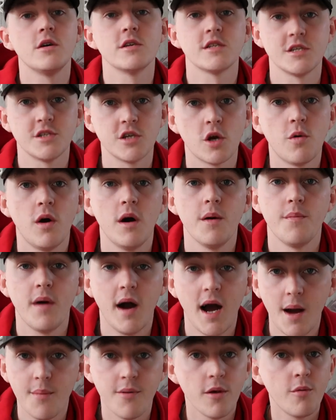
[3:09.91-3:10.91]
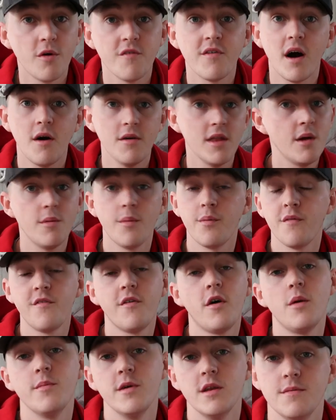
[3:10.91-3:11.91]
I was actually quite happy with how they were
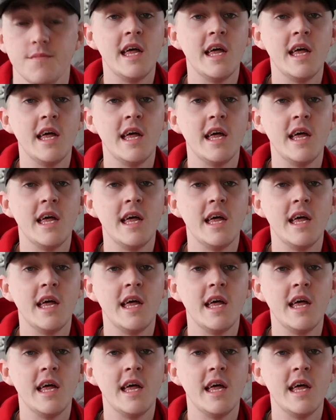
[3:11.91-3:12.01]
performing.